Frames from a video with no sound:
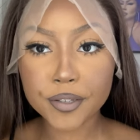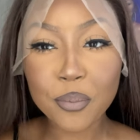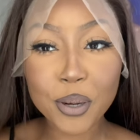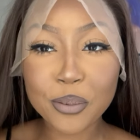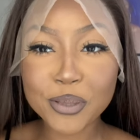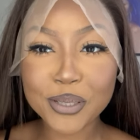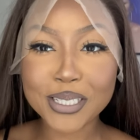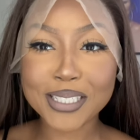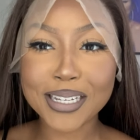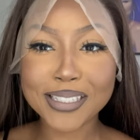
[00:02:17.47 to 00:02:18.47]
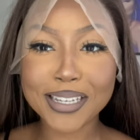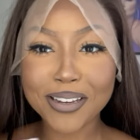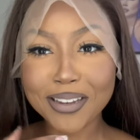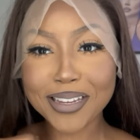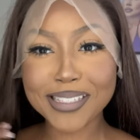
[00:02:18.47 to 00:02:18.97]
But I'm so excited. Can
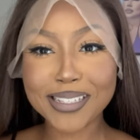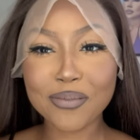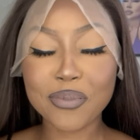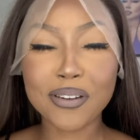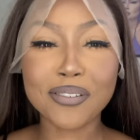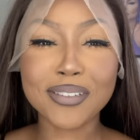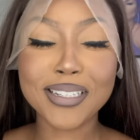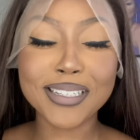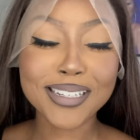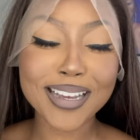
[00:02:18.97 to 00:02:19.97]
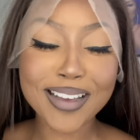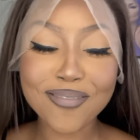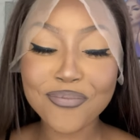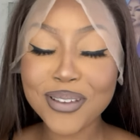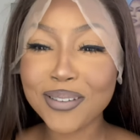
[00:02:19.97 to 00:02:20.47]
you guys see the brown already?
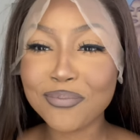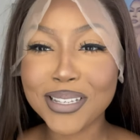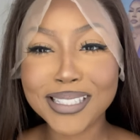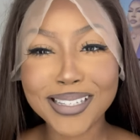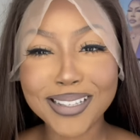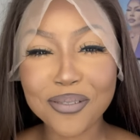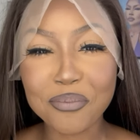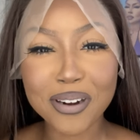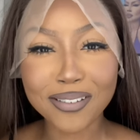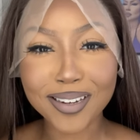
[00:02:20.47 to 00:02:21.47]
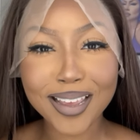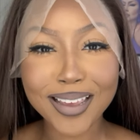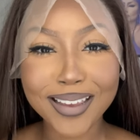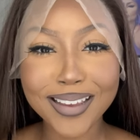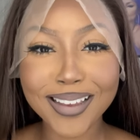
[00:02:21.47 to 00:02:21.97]
I've been missing the brown
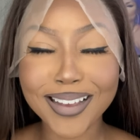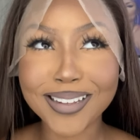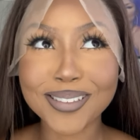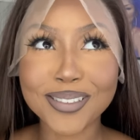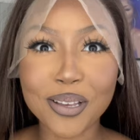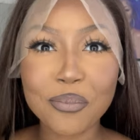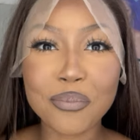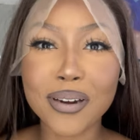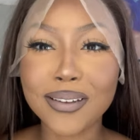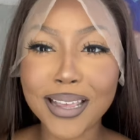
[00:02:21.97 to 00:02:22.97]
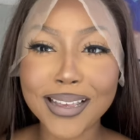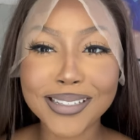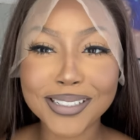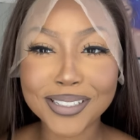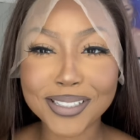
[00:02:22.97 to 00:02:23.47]
hair, and brown hair
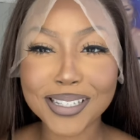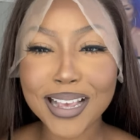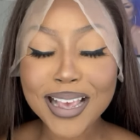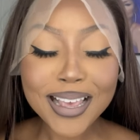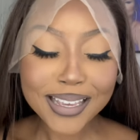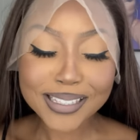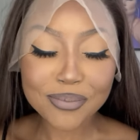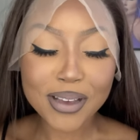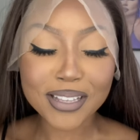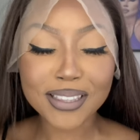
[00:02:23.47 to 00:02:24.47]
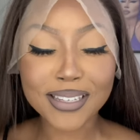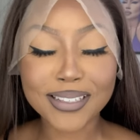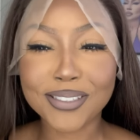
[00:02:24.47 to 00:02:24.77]
is just, it's my thing.